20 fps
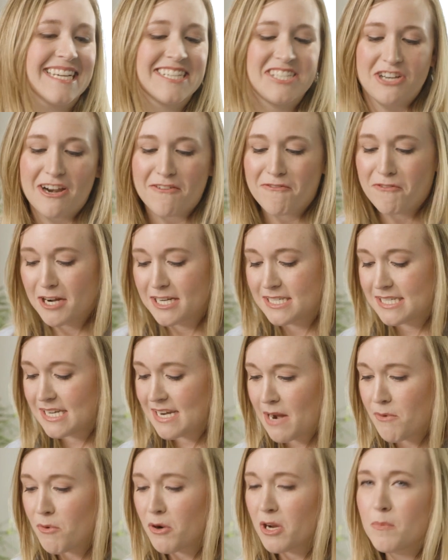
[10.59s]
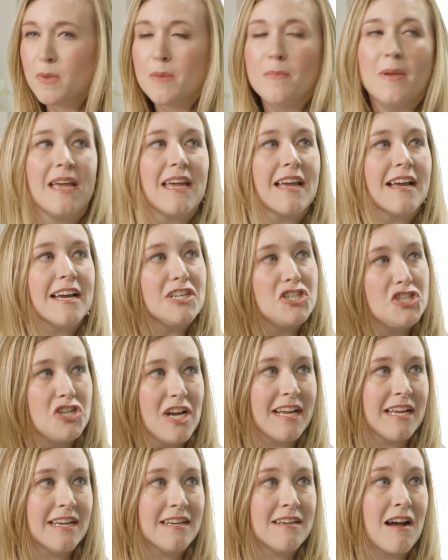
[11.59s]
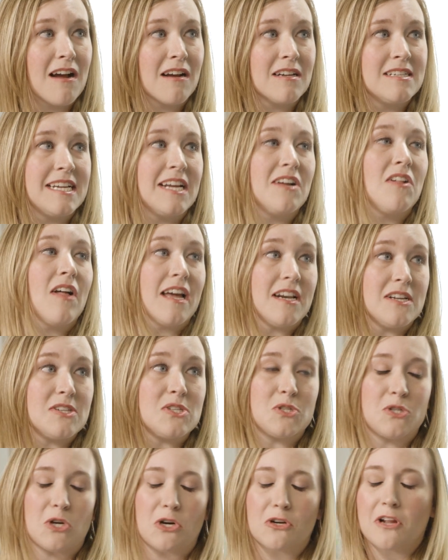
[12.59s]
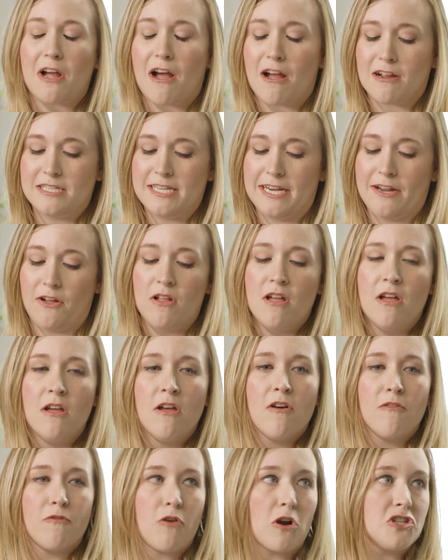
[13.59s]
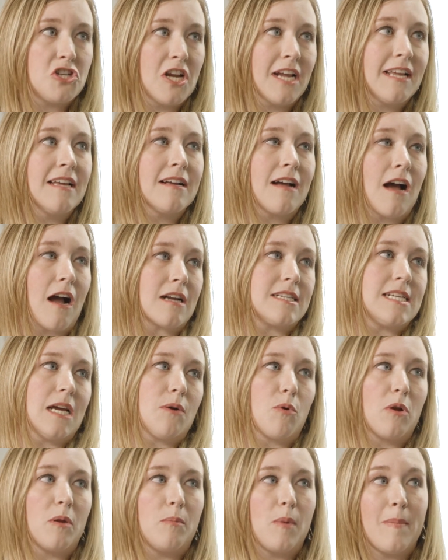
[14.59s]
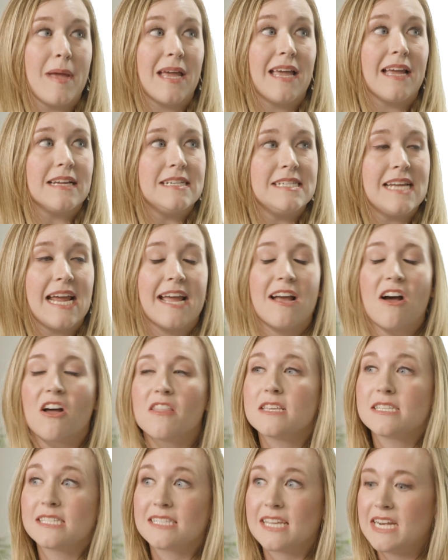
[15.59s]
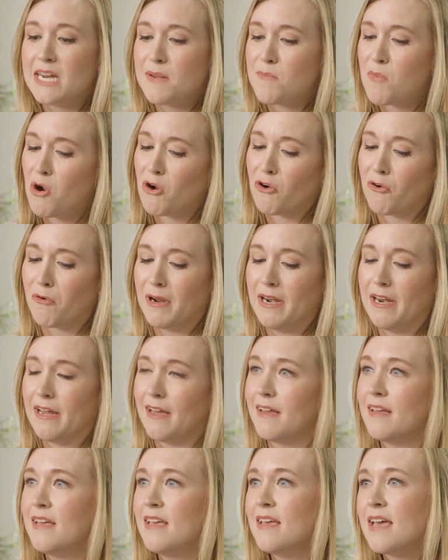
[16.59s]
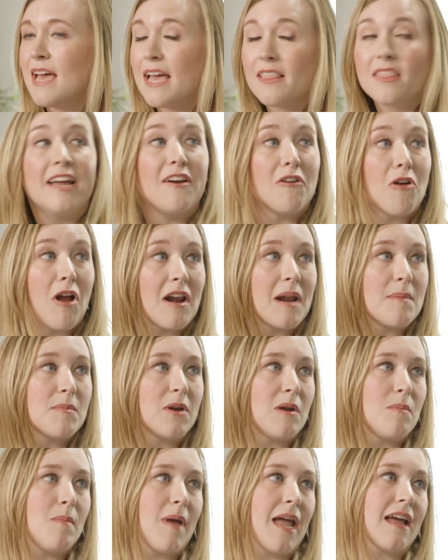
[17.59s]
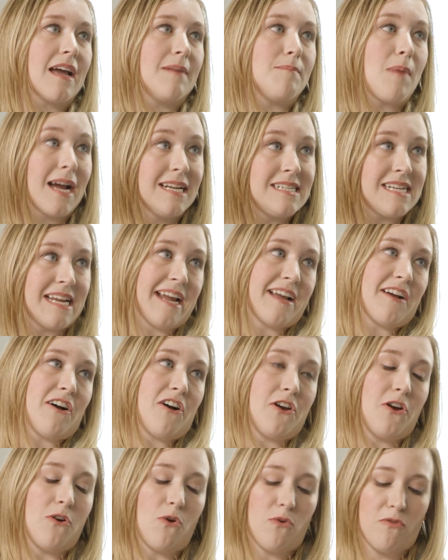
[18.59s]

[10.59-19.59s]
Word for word: Thanks, Jeffrey. Today we're gonna be making a shaken cocktail and a stirred cocktail. For our shaken cocktail, we're gonna be making a take on the skinny margarita. And later on, I'm gonna make my take on an